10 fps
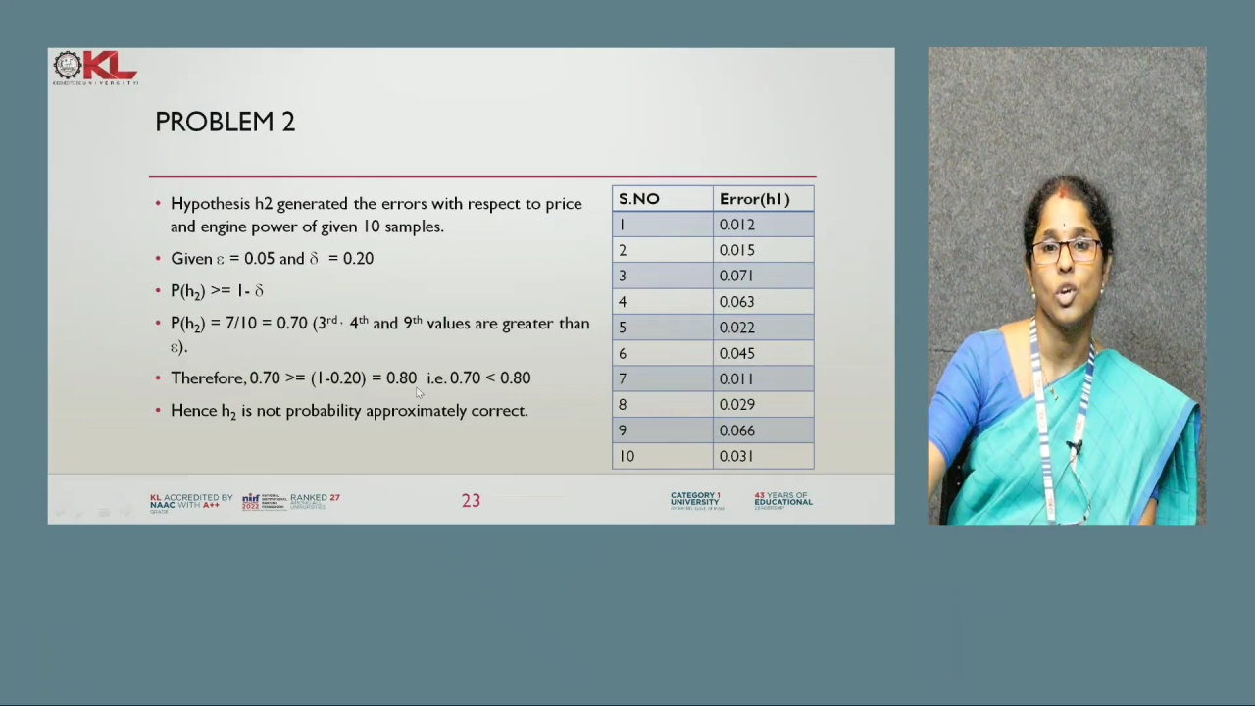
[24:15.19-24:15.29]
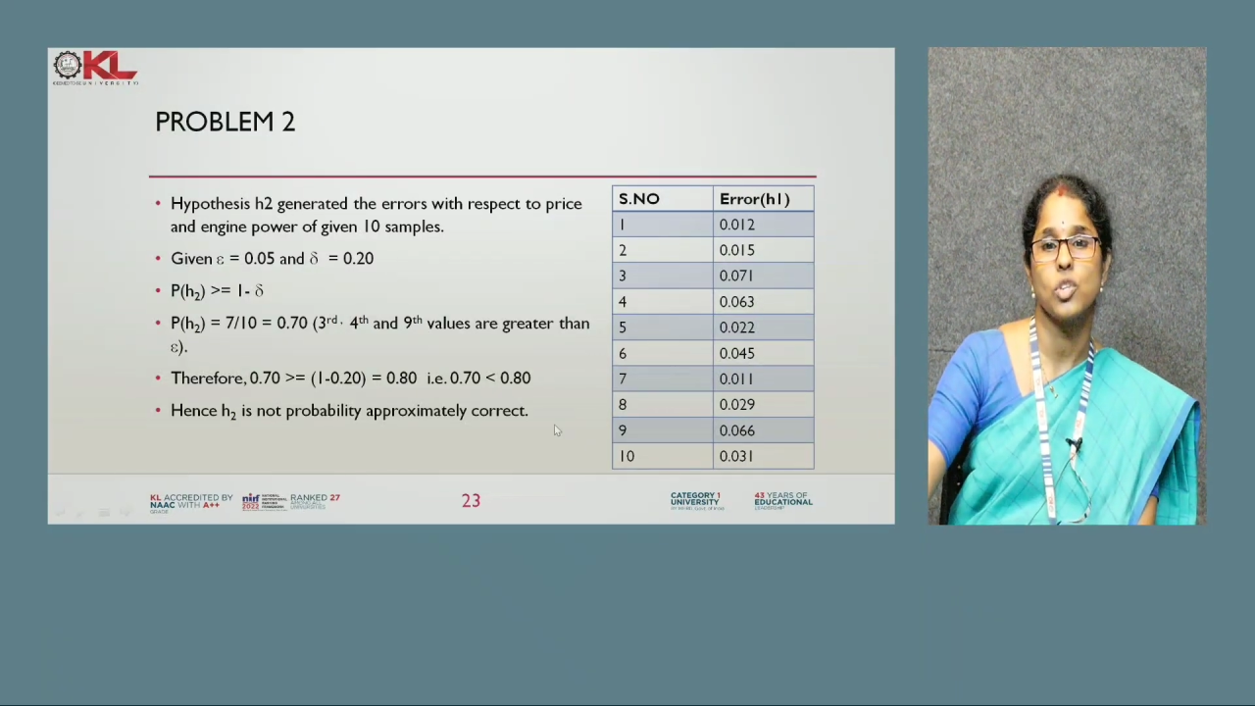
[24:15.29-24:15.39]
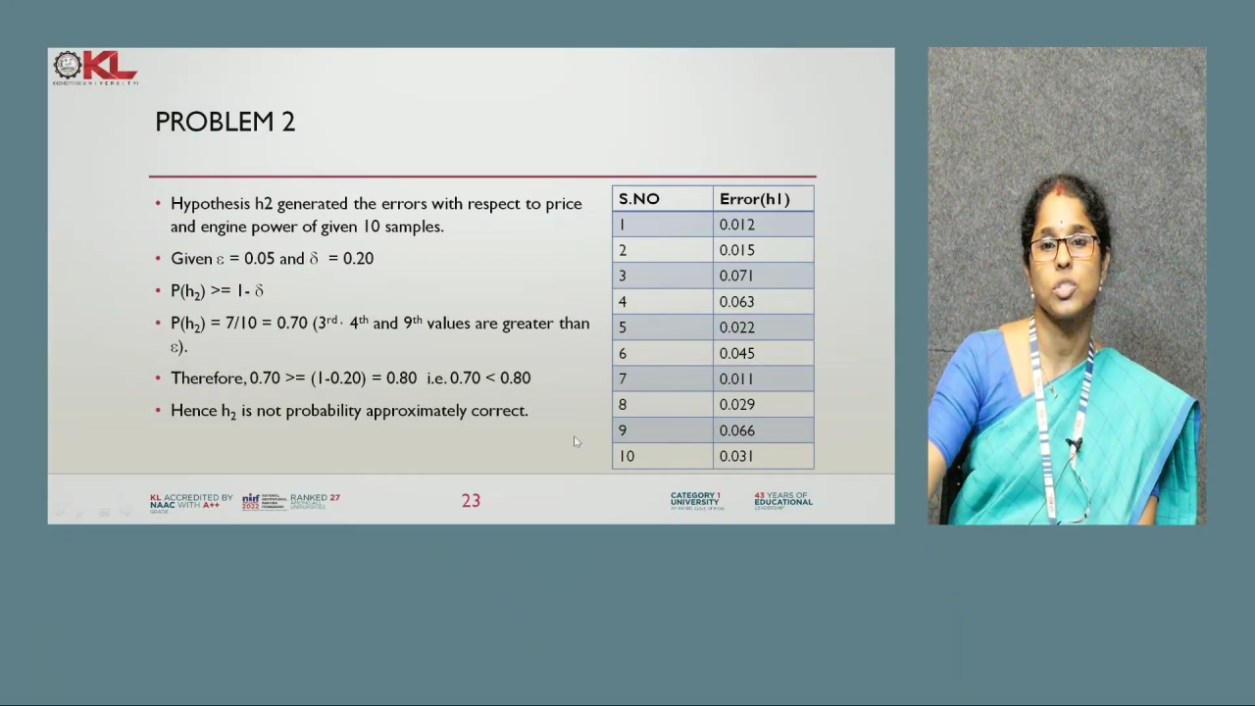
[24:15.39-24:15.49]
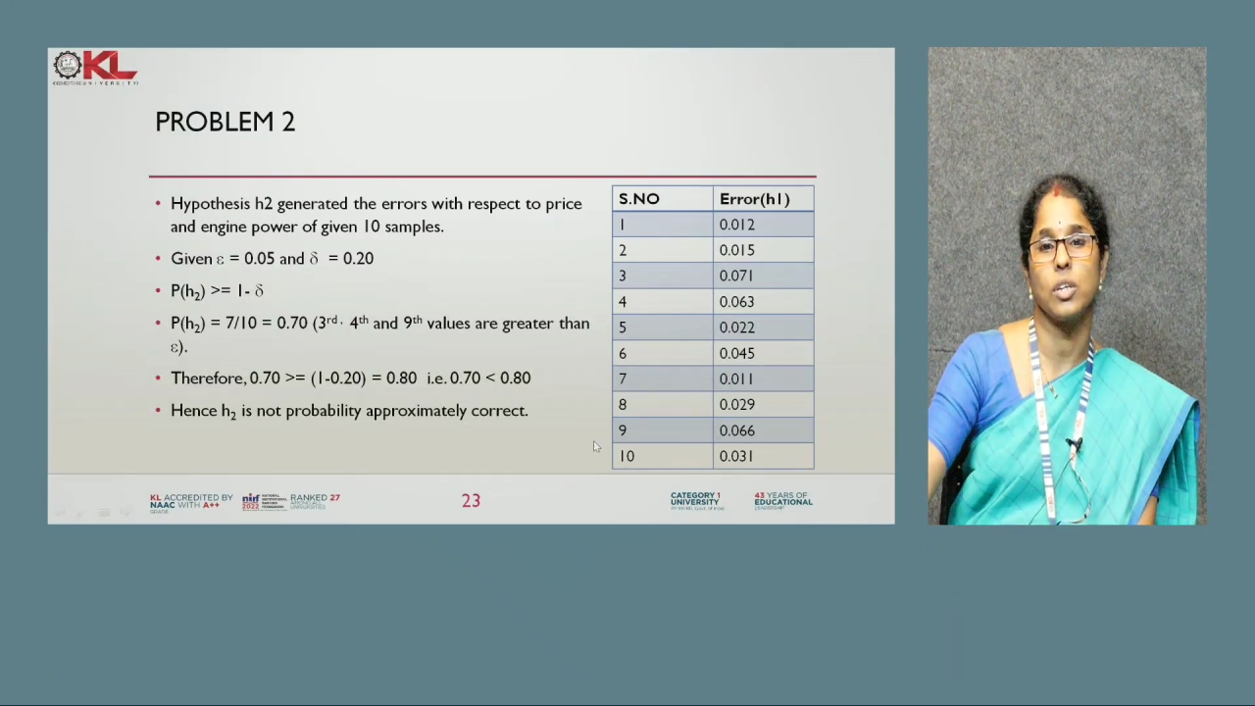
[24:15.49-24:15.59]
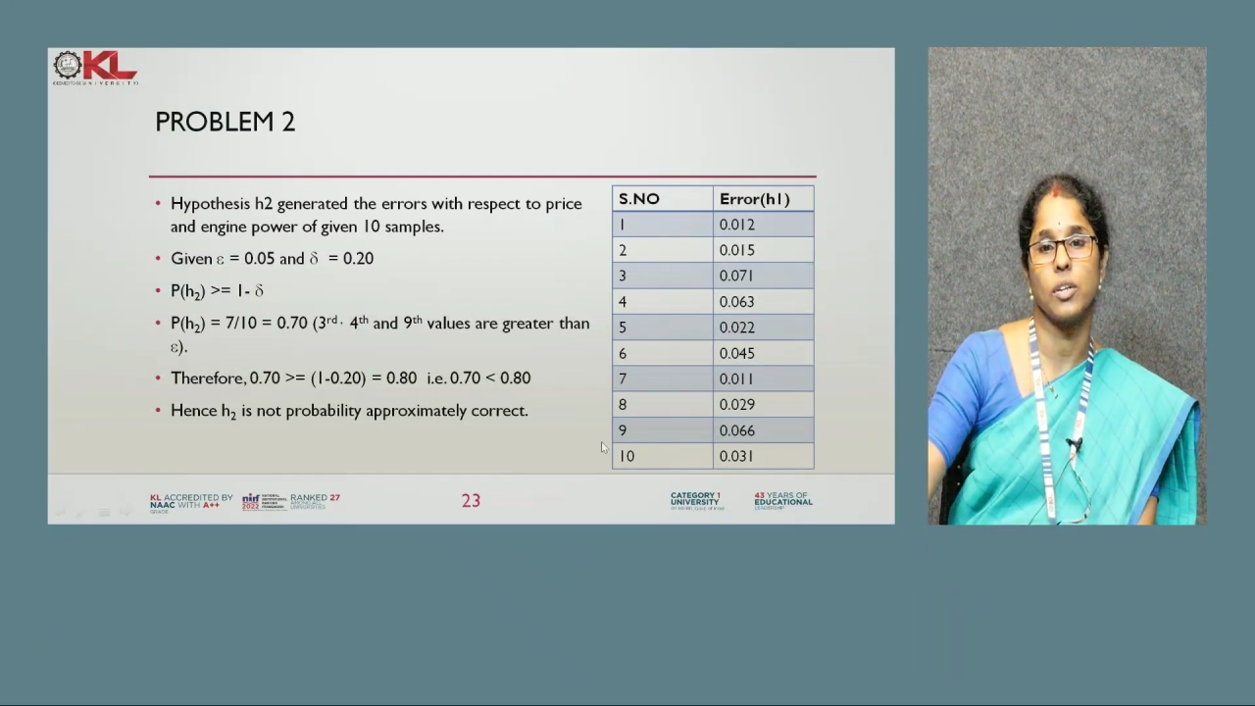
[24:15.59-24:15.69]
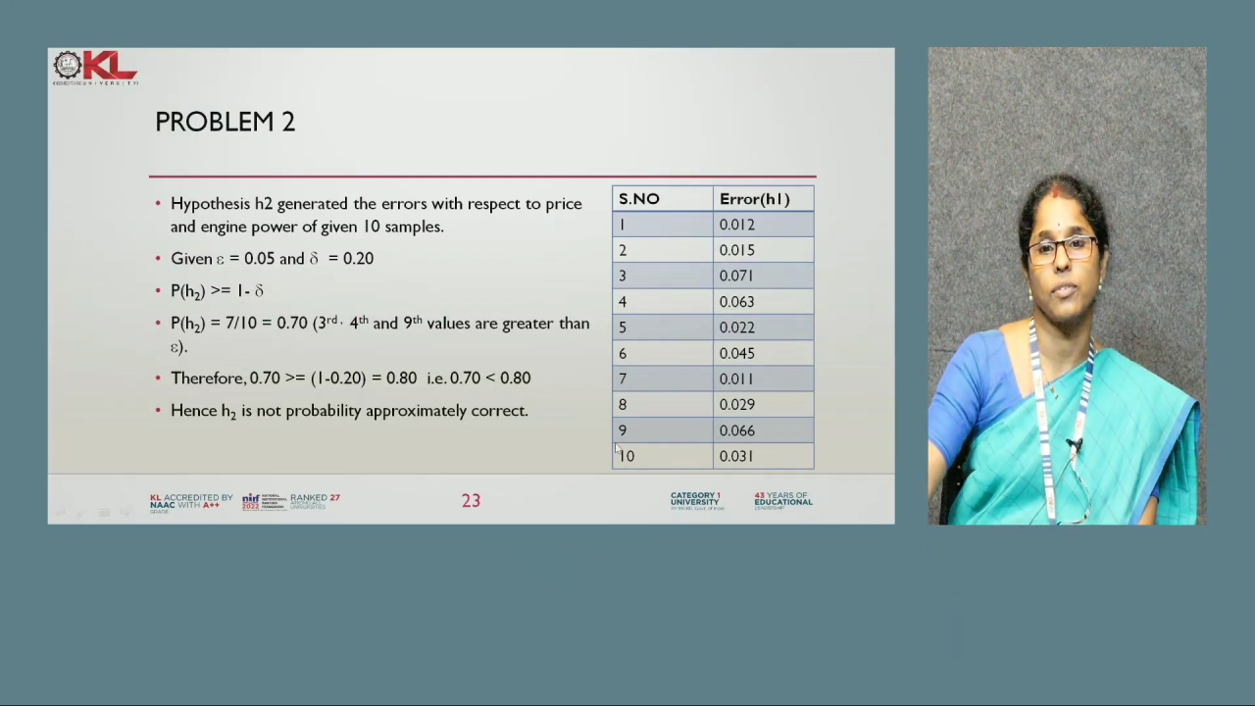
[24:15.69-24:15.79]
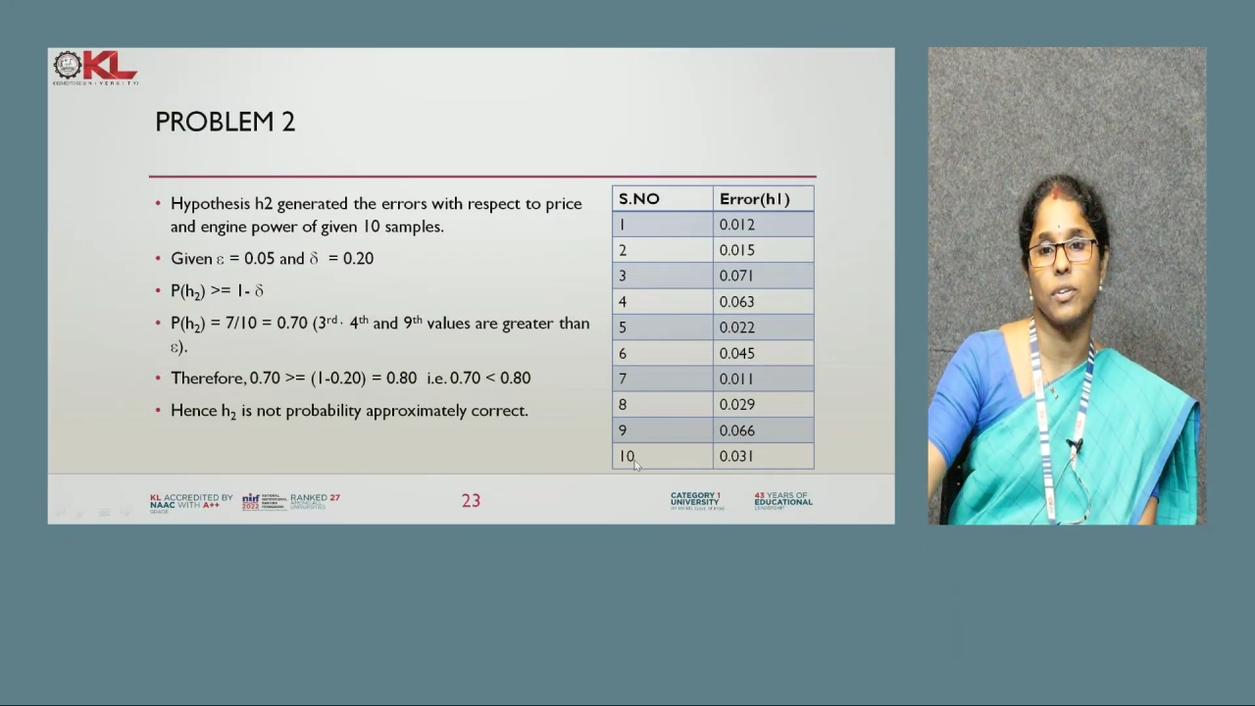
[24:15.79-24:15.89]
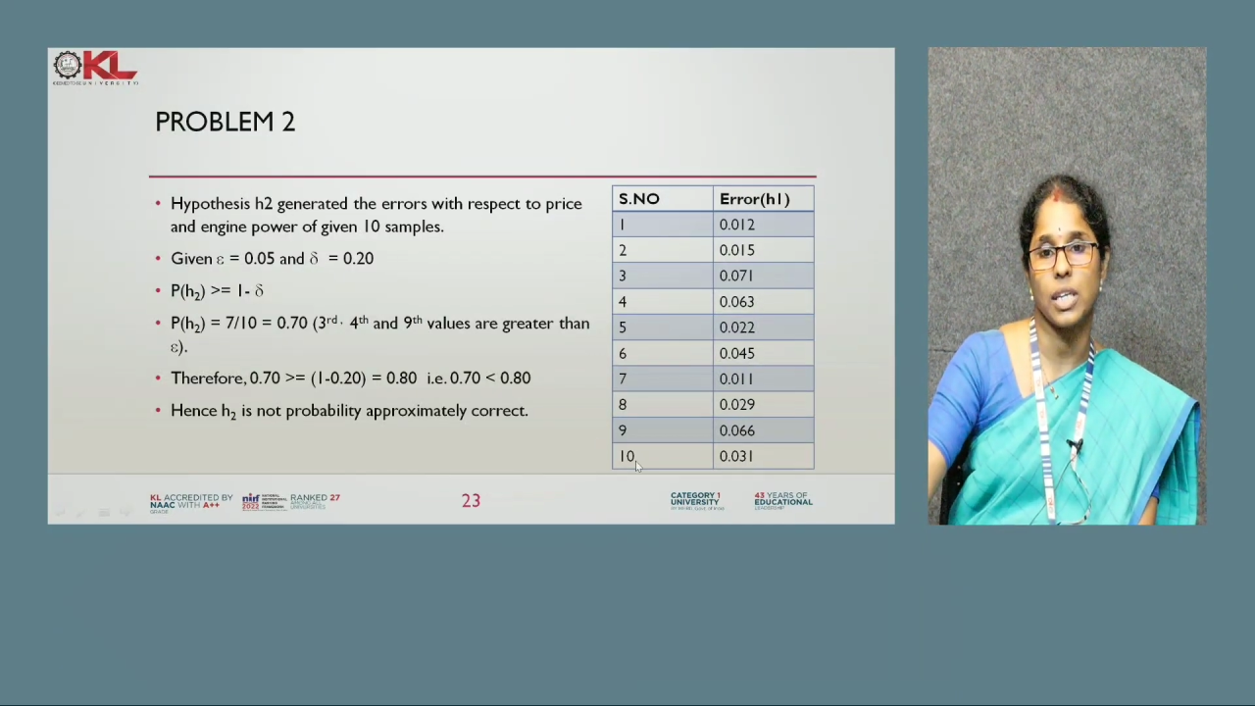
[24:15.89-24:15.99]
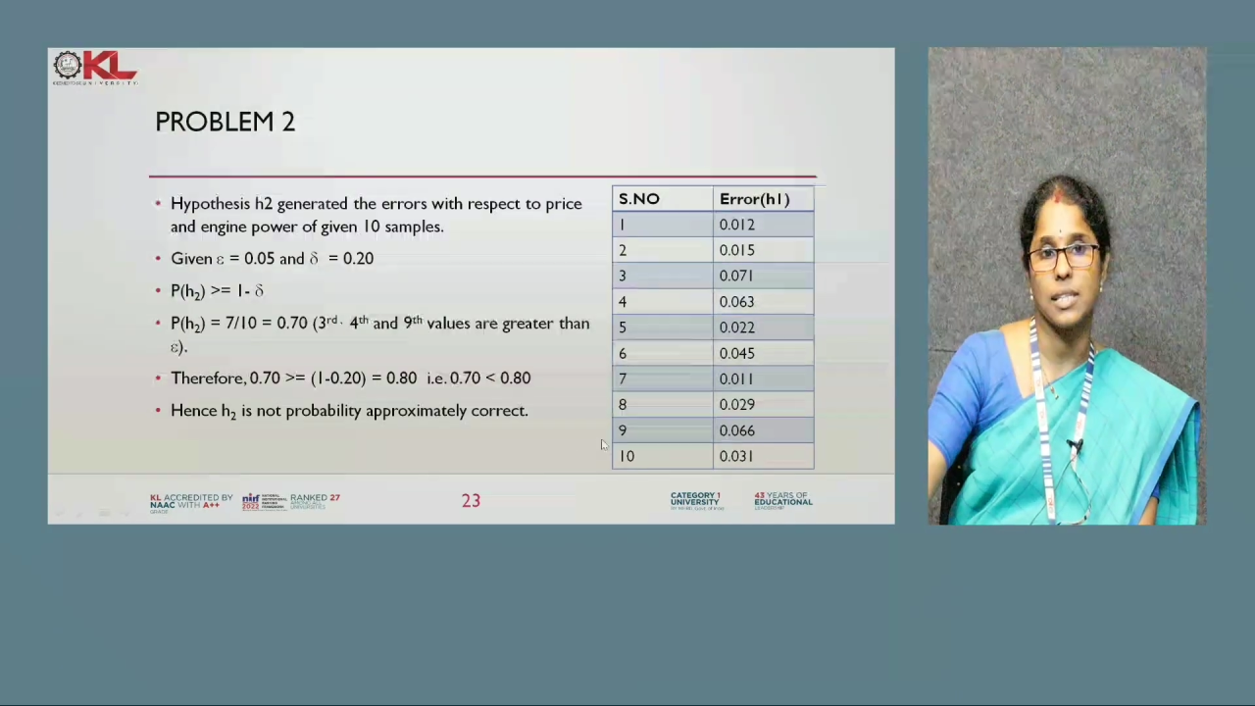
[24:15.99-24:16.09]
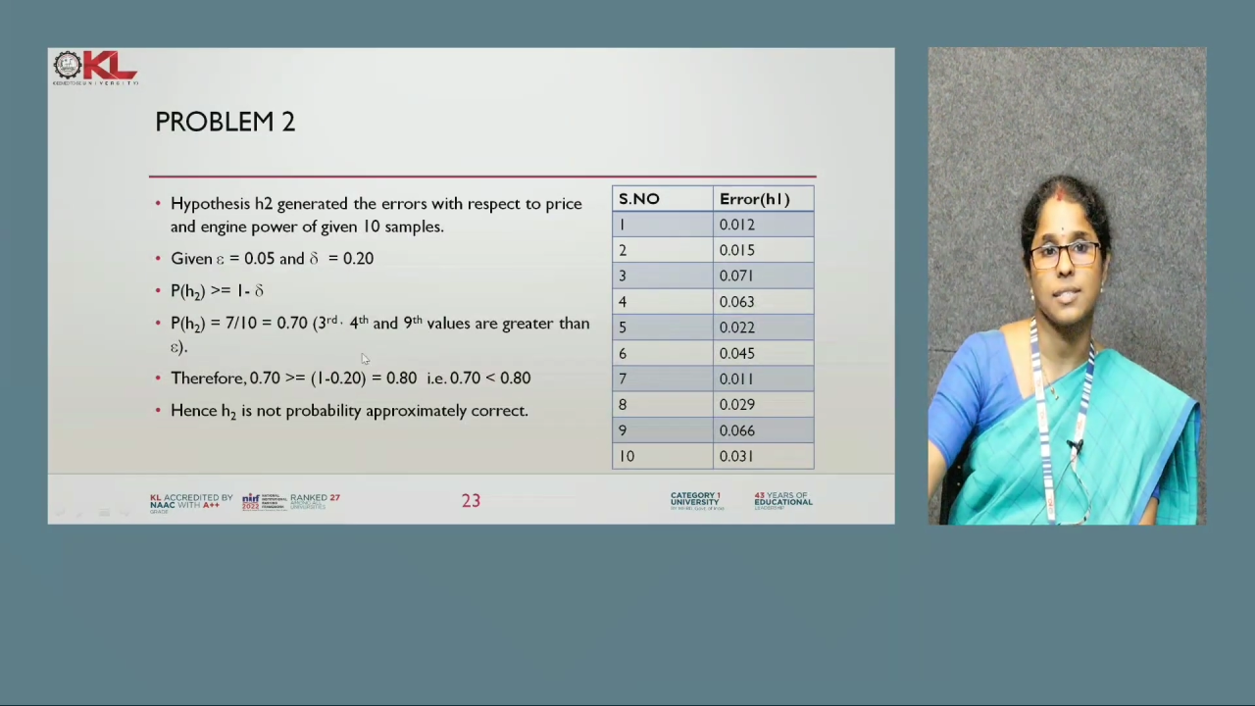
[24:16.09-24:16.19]
So out of
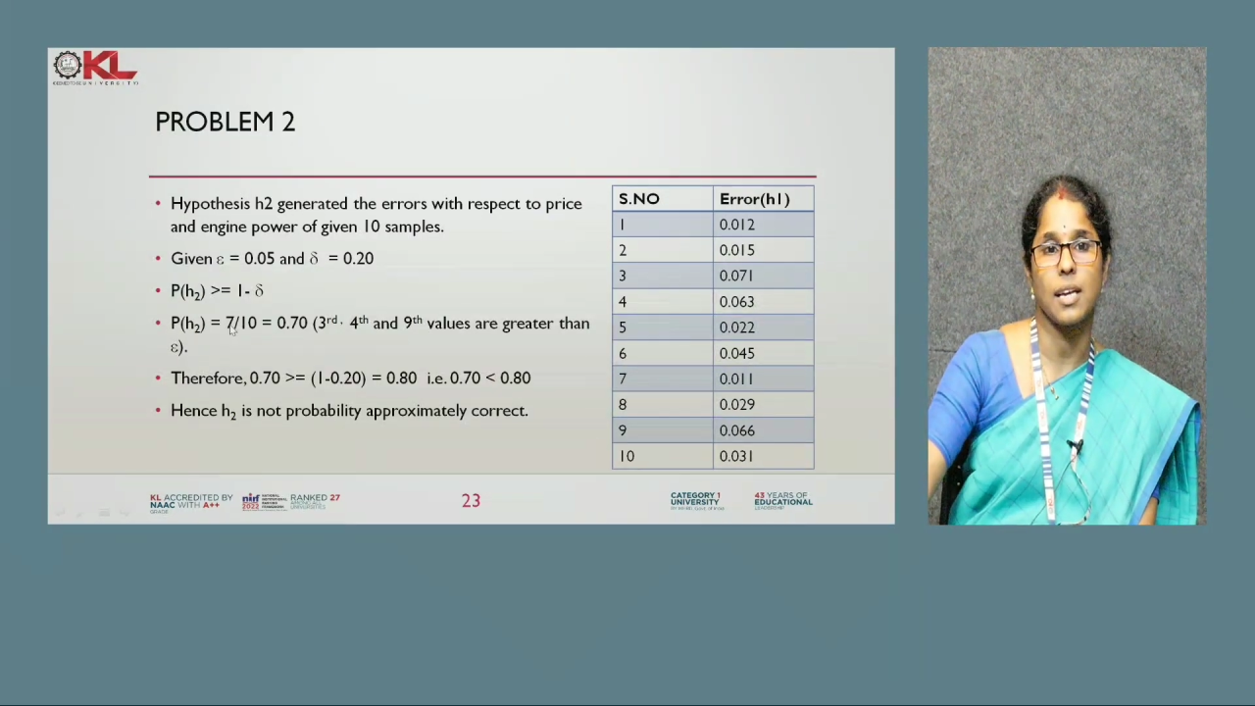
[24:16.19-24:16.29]
10